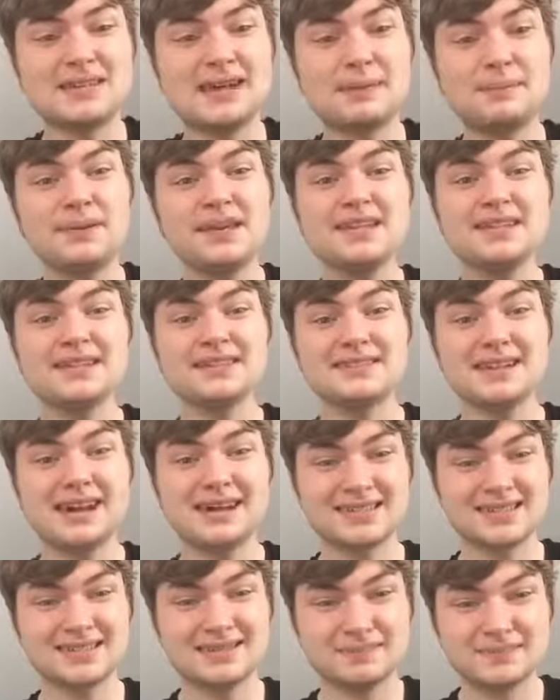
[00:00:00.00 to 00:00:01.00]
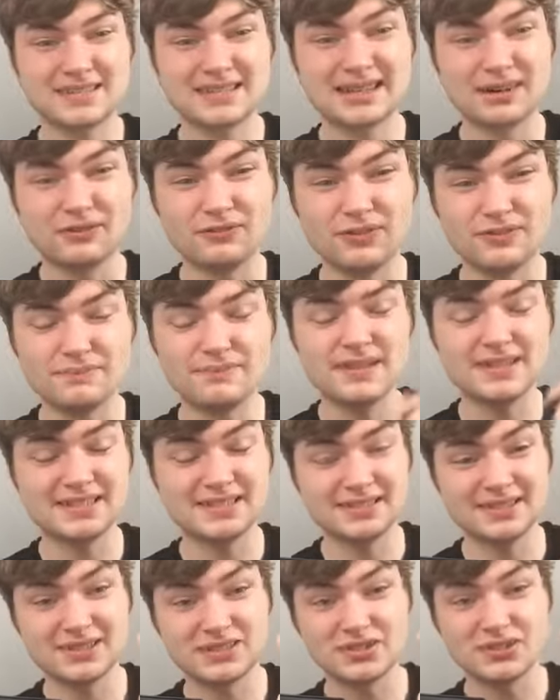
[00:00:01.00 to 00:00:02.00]
Now, Peter Jackson himself
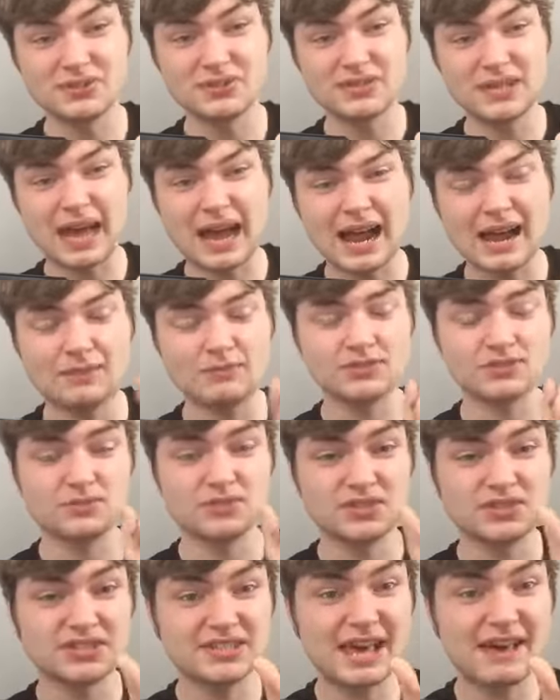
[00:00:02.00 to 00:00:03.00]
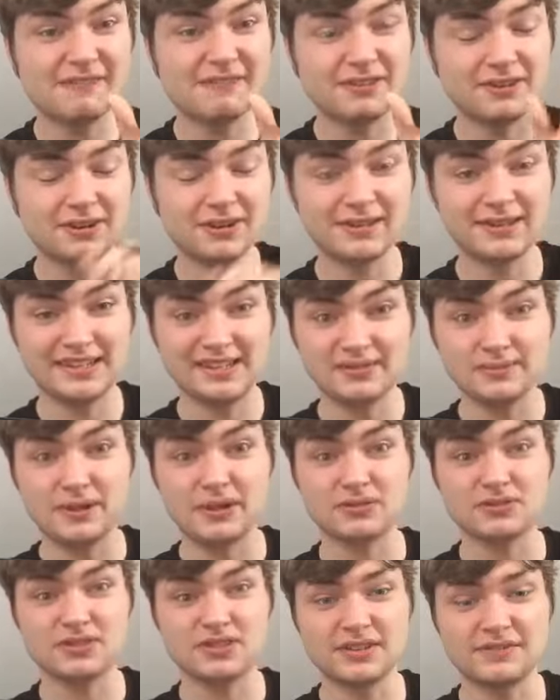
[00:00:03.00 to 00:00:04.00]
admitted The Two Towers was definitely the
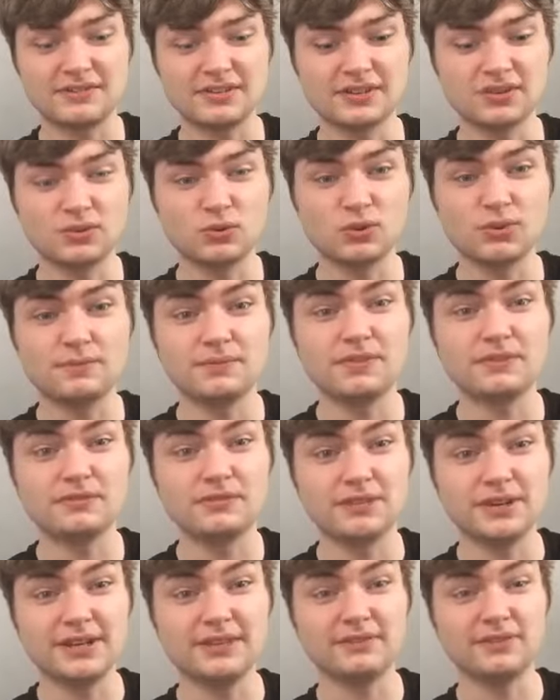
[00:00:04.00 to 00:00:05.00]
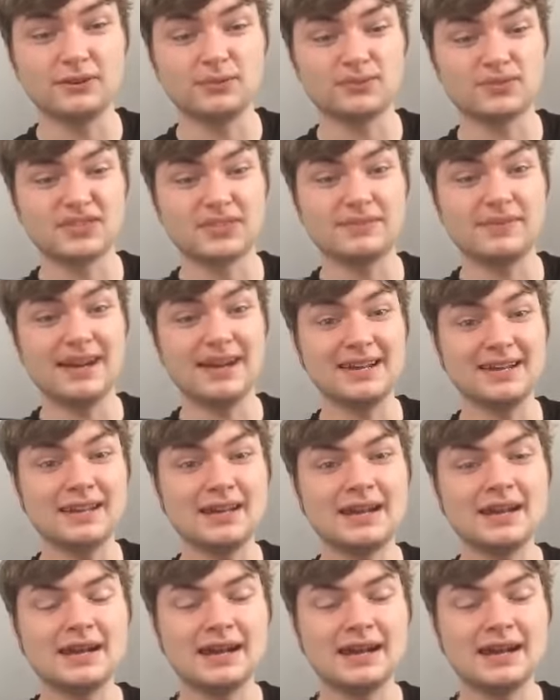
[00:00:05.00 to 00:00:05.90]
most difficult of the three films to make,